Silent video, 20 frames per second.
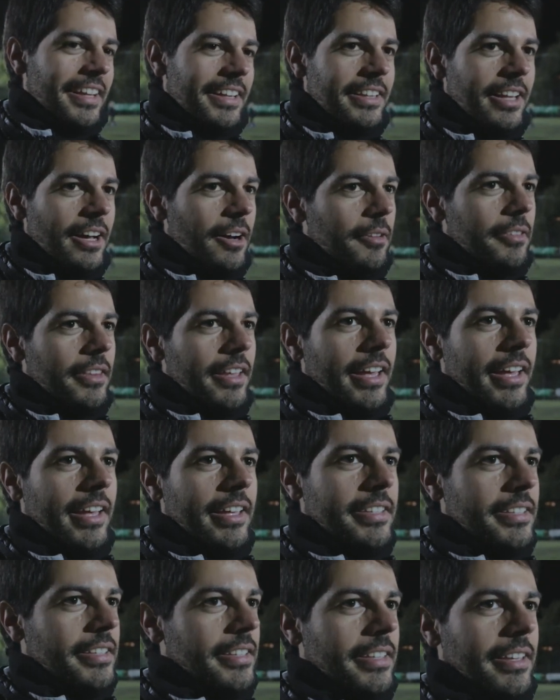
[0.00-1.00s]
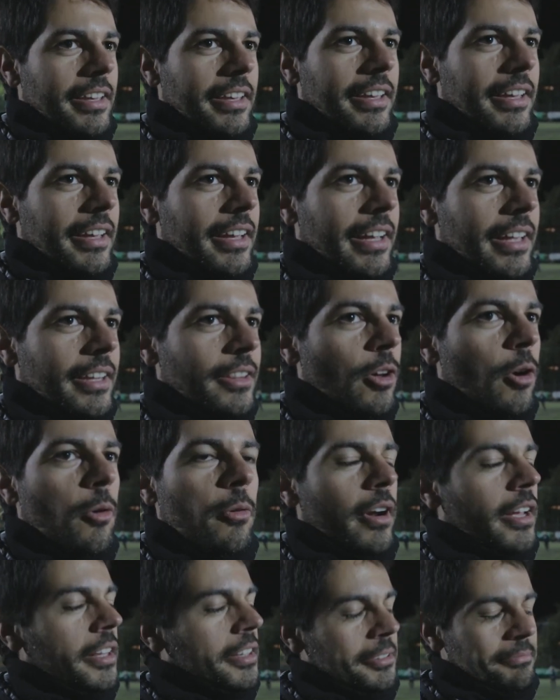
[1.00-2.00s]
Nowadays, no
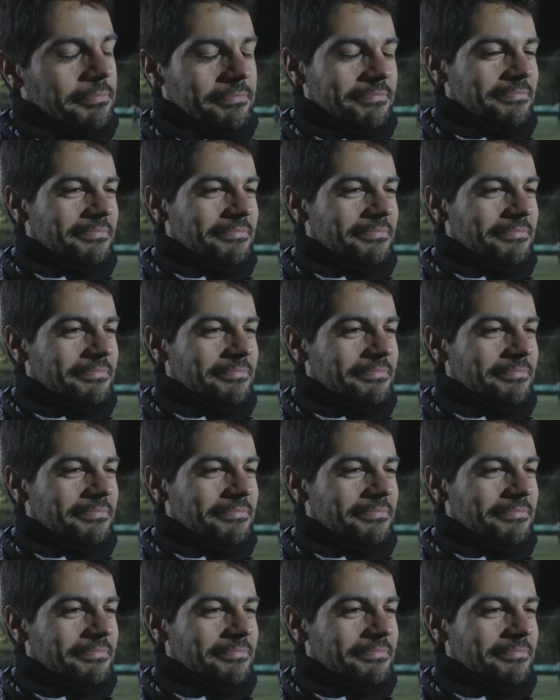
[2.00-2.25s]
rate.